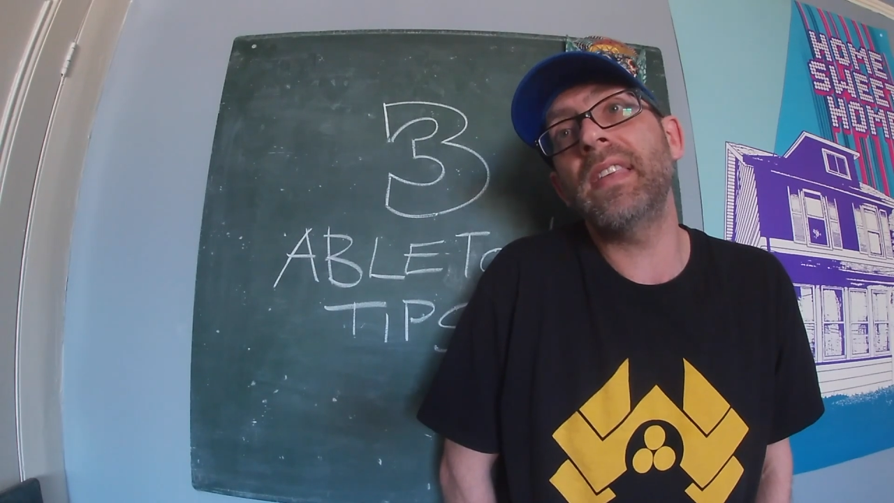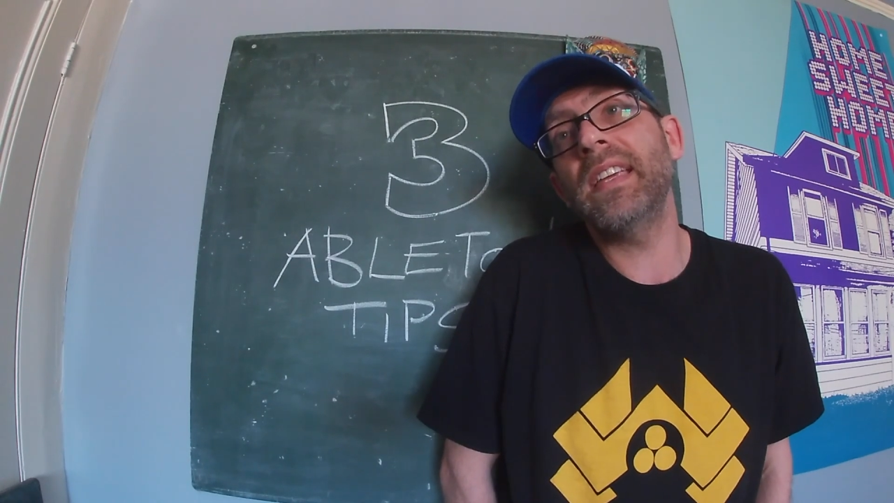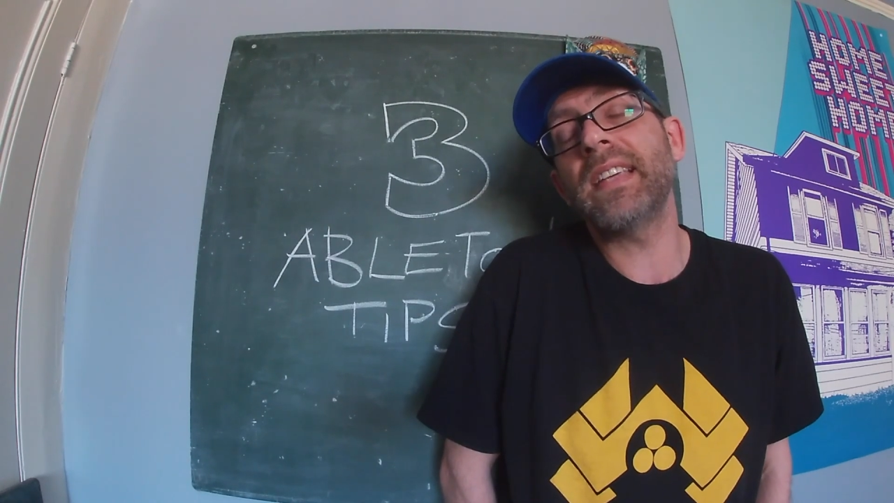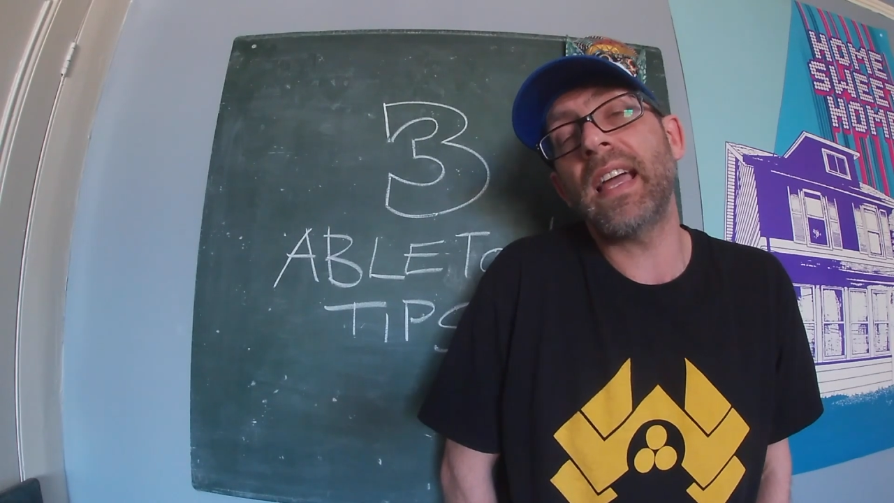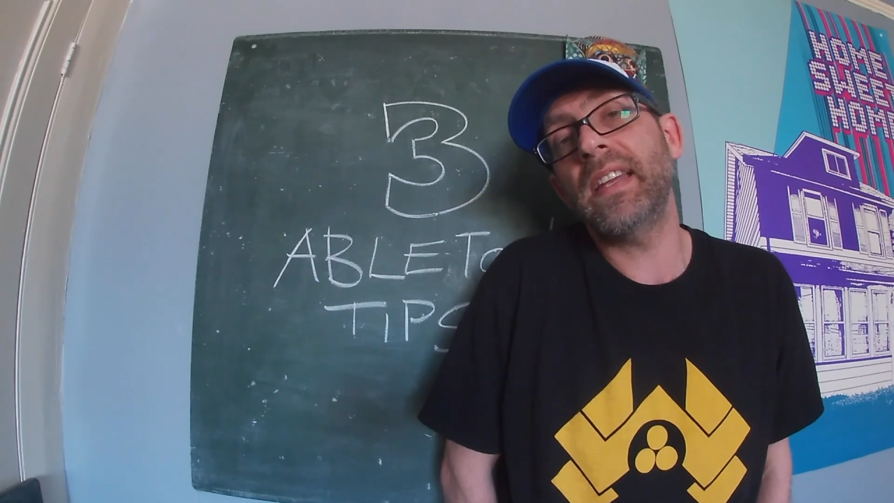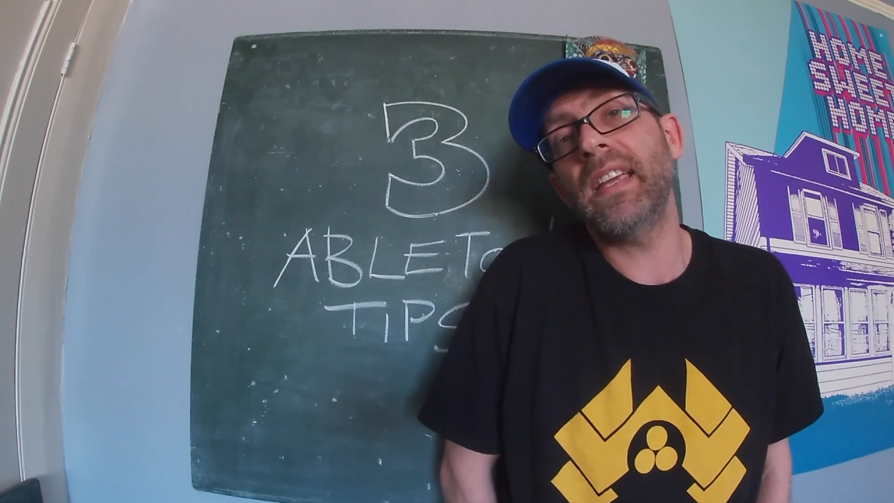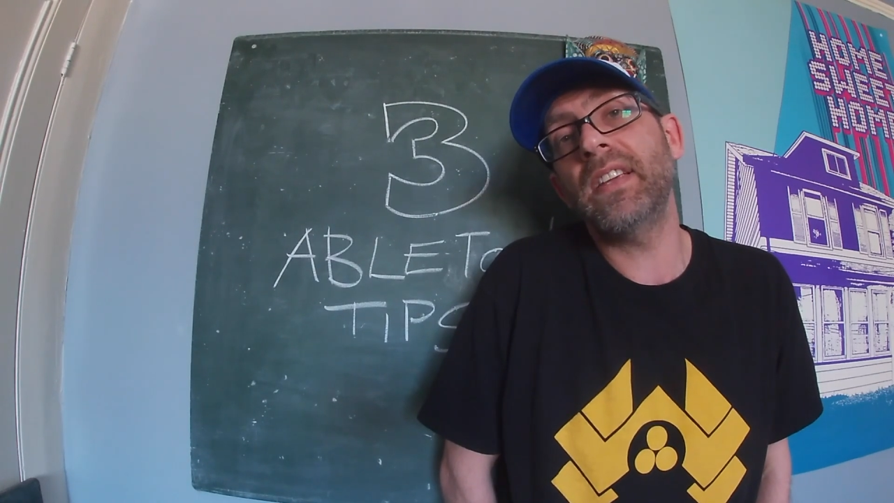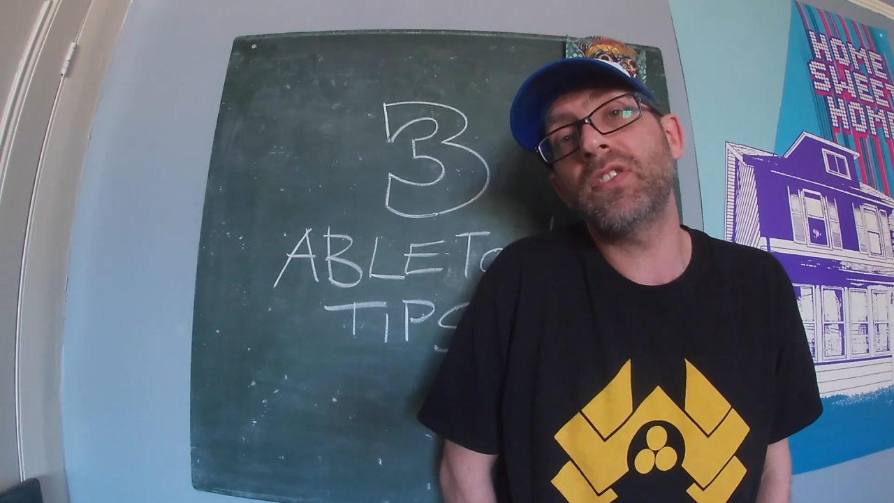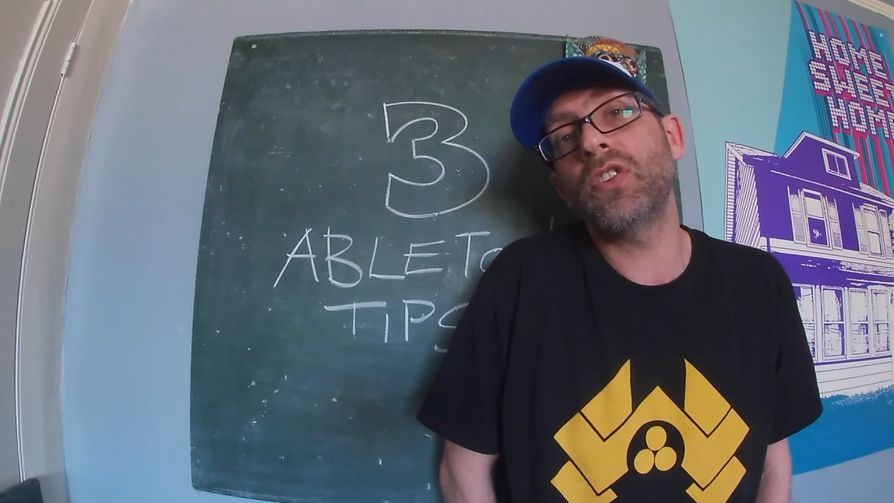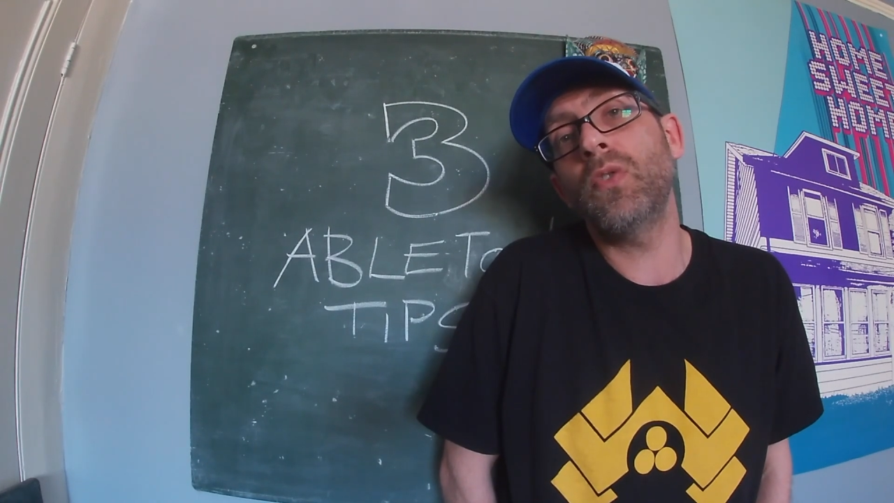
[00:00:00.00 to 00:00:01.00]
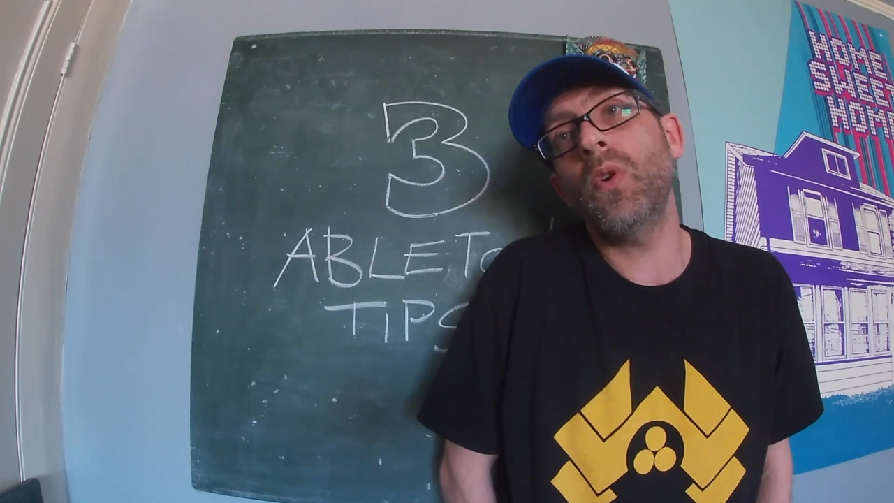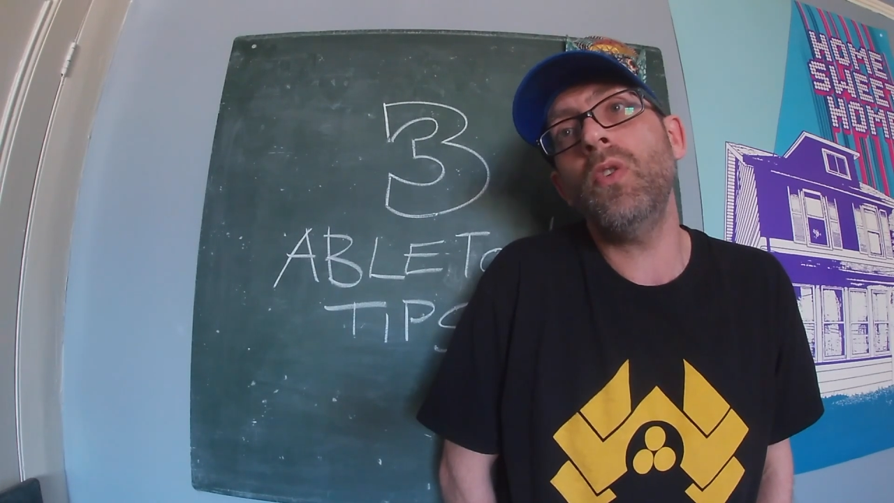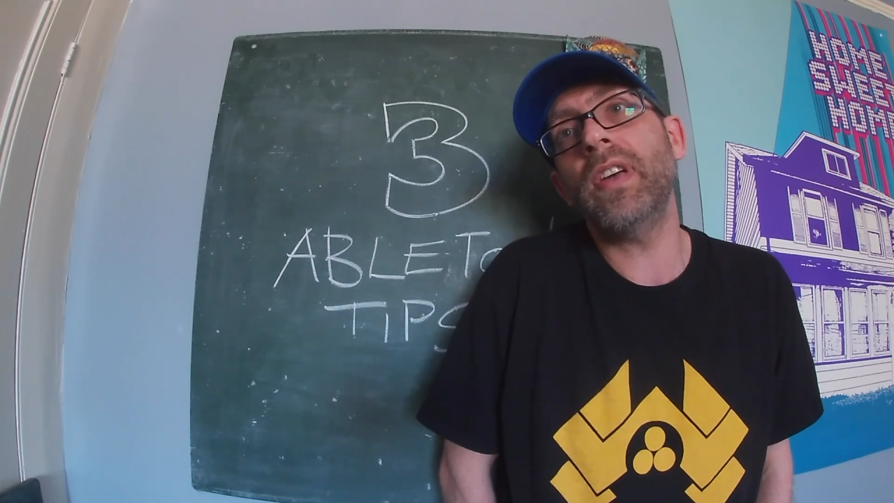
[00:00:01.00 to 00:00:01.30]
these ideas to